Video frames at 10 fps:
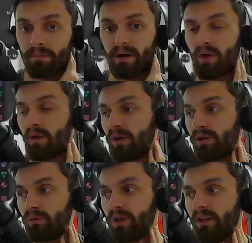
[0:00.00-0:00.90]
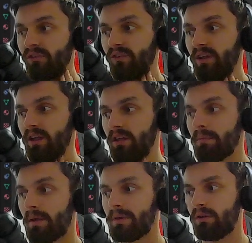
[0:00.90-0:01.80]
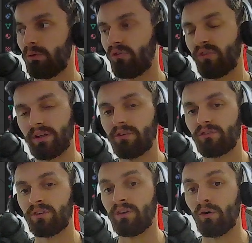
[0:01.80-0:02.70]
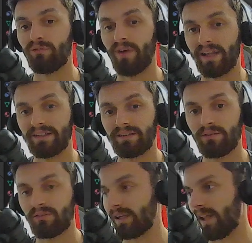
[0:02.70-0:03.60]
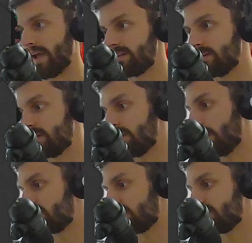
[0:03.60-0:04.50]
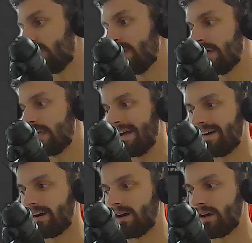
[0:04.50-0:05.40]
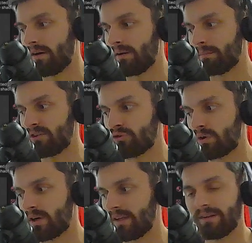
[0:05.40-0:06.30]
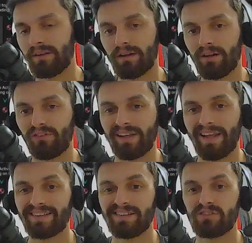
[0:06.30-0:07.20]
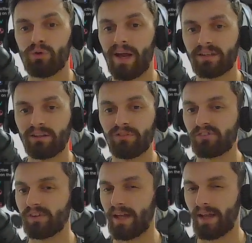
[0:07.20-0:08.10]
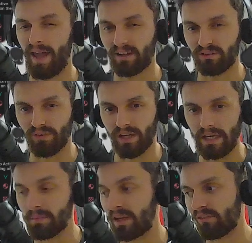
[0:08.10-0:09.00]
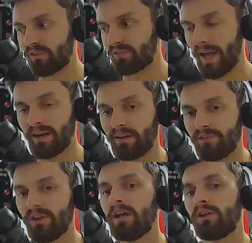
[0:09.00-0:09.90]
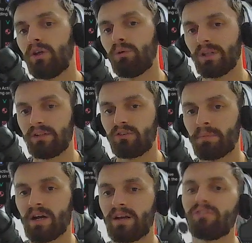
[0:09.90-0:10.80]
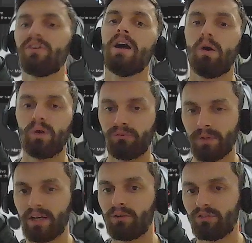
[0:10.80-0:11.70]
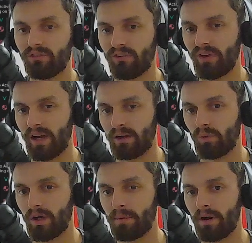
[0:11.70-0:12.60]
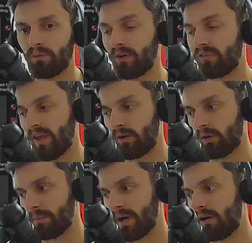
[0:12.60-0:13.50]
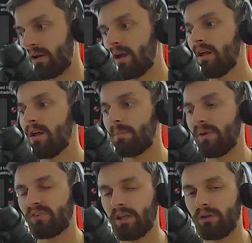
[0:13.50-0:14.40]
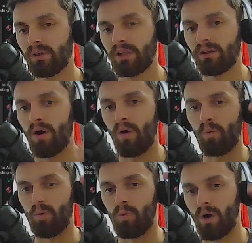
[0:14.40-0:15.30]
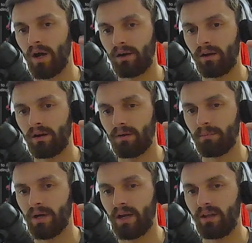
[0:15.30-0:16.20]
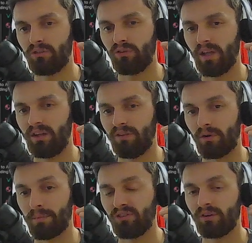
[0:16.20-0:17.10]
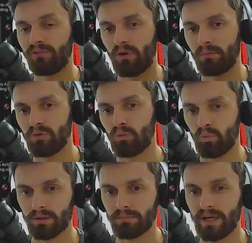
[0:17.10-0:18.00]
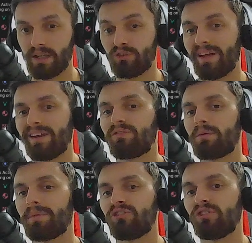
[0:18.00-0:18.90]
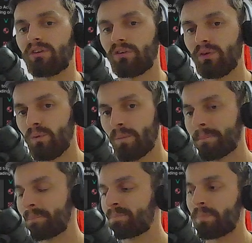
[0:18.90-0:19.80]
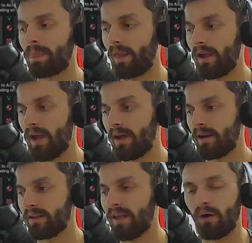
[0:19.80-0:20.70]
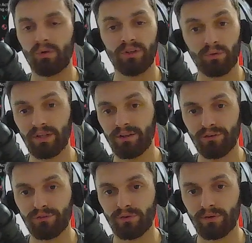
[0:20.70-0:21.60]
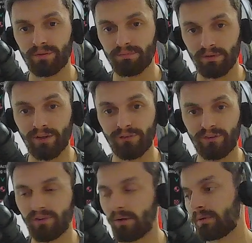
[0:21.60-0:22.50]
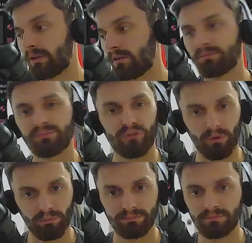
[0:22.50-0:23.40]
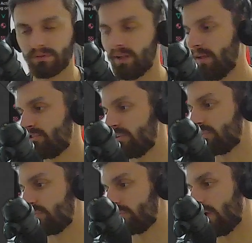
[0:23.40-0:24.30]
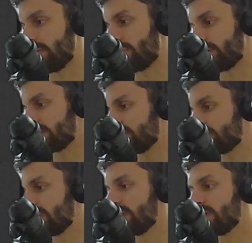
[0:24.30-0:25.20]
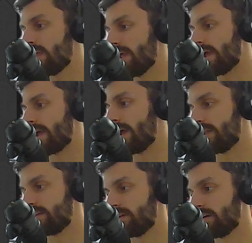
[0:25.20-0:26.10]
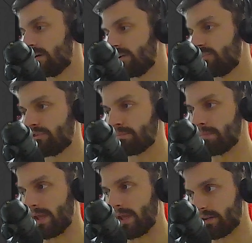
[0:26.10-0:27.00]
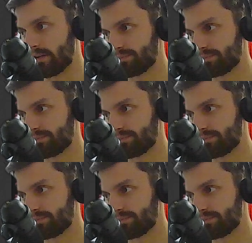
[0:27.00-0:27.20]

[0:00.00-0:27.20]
By the way, when you will see, maybe you'll see this no valid selected object. Make sure the selected to active is not activated, because if that is, you will need two bodies. I'll explain you in just a second what's that all about. Basically, you will need one body to get the information from, one body to get the information to. And yeah, we don't need this for this example. So let's just untick this and just bake it.